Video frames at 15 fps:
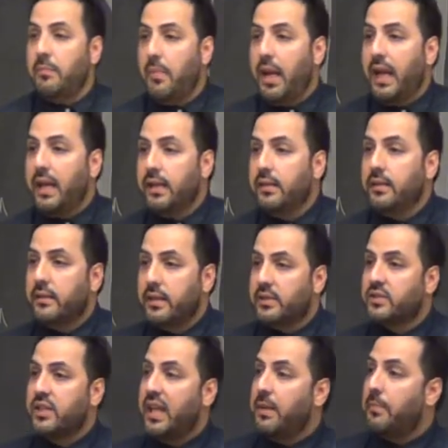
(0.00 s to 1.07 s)
that made
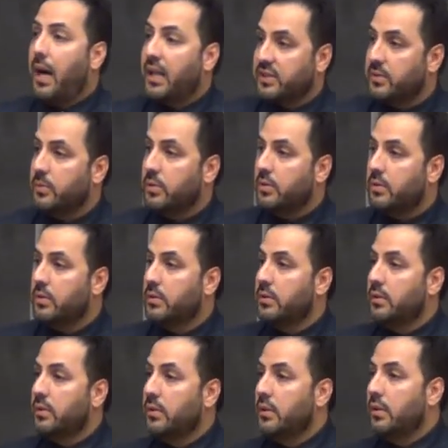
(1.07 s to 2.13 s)
this day possible.
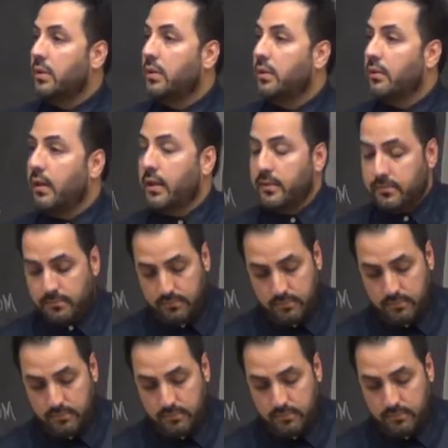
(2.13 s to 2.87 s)
Right?